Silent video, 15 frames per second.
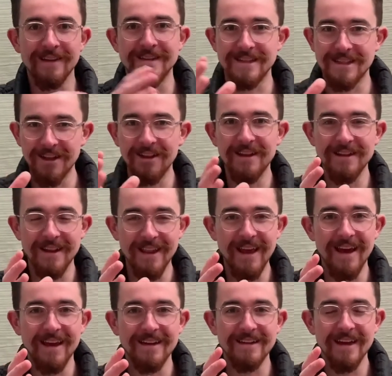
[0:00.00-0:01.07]
still in the
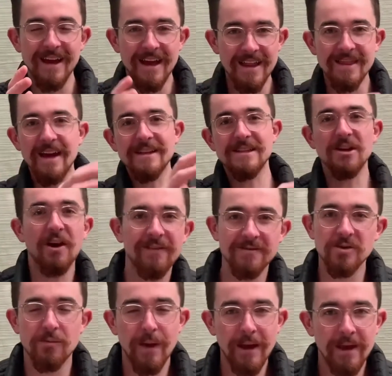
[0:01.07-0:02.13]
land, that's an
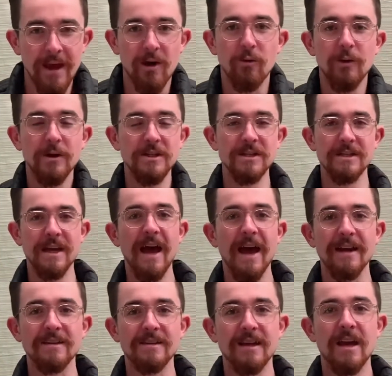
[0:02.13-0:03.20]
offshore bank account, which it's
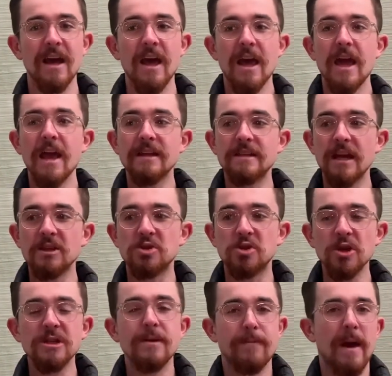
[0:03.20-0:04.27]
not. It's
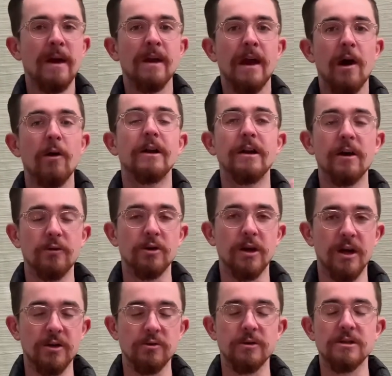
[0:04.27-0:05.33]
just a bank account in another
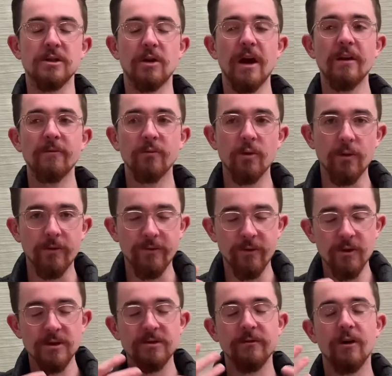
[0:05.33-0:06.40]
country. So kind of
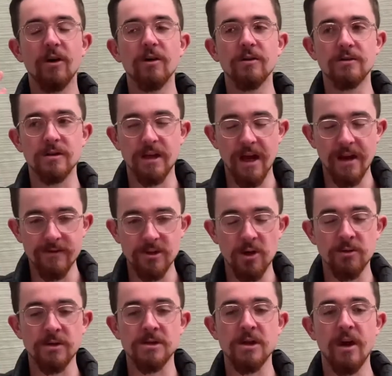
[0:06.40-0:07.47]
first of all, to kind of
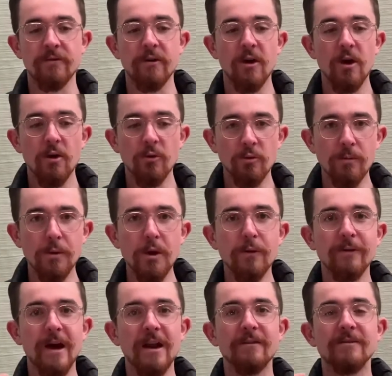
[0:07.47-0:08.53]
start this off,
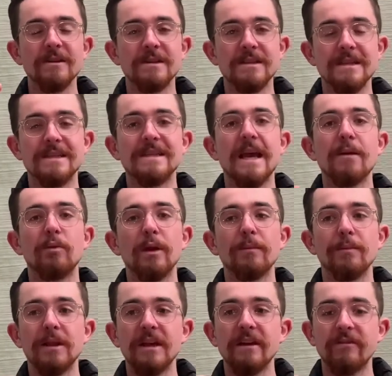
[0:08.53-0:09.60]
remove kind of this disabling
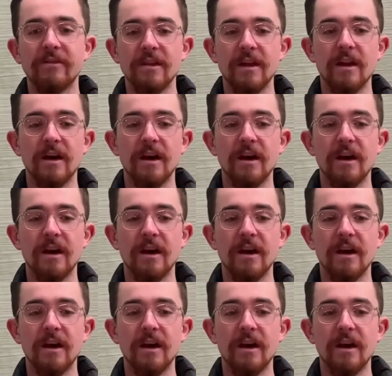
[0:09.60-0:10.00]
belief that